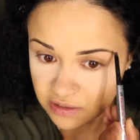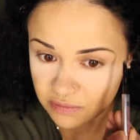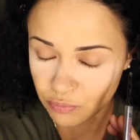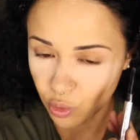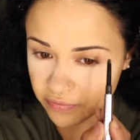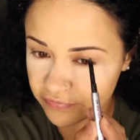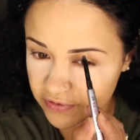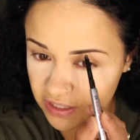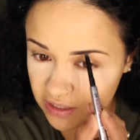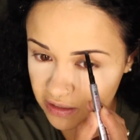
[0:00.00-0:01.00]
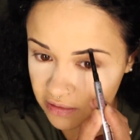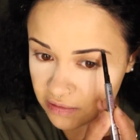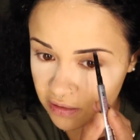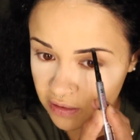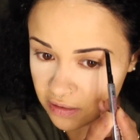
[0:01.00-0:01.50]
Morphe
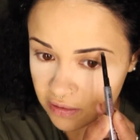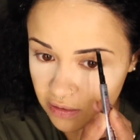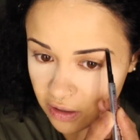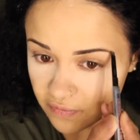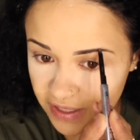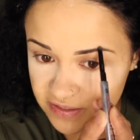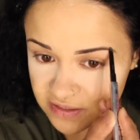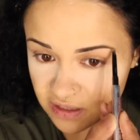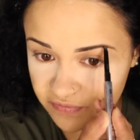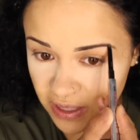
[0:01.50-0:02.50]
and all that stuff.